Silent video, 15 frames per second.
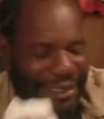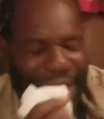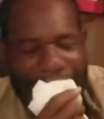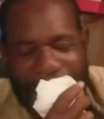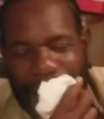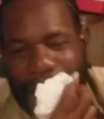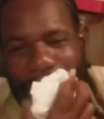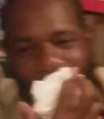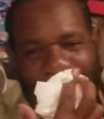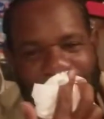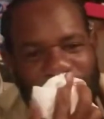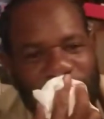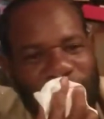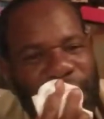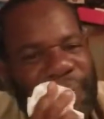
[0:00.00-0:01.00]
Right.
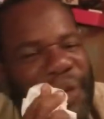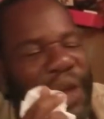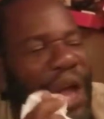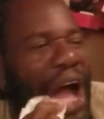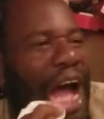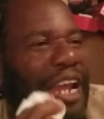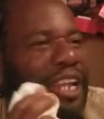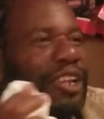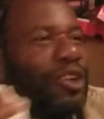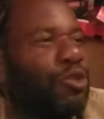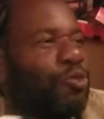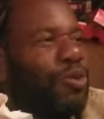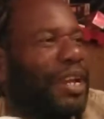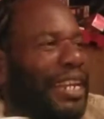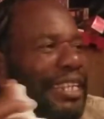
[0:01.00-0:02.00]
And they
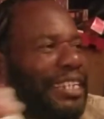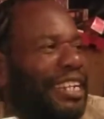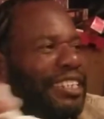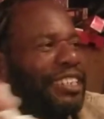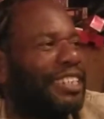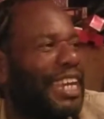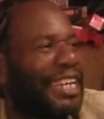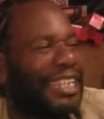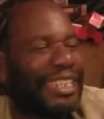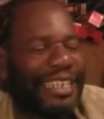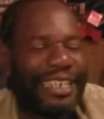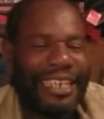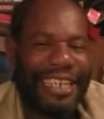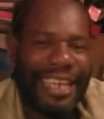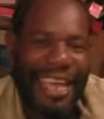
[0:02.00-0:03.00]
just wiggle it and shake it.
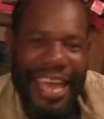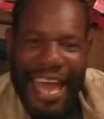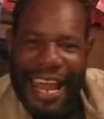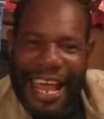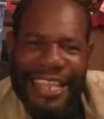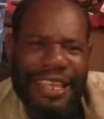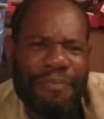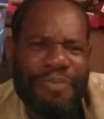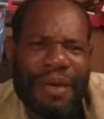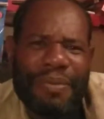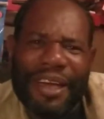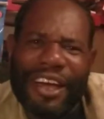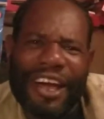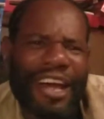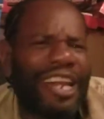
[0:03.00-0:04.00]
And I said, baby
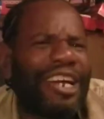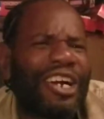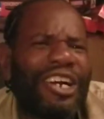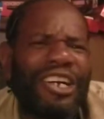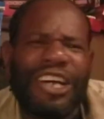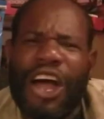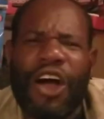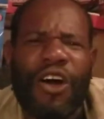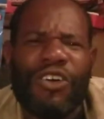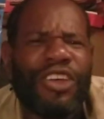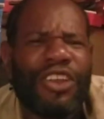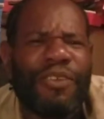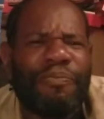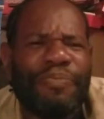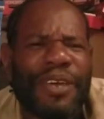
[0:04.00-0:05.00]
girl, go, you
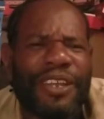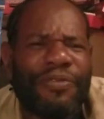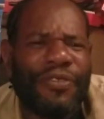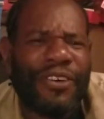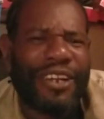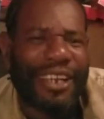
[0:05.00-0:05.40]
look beautiful.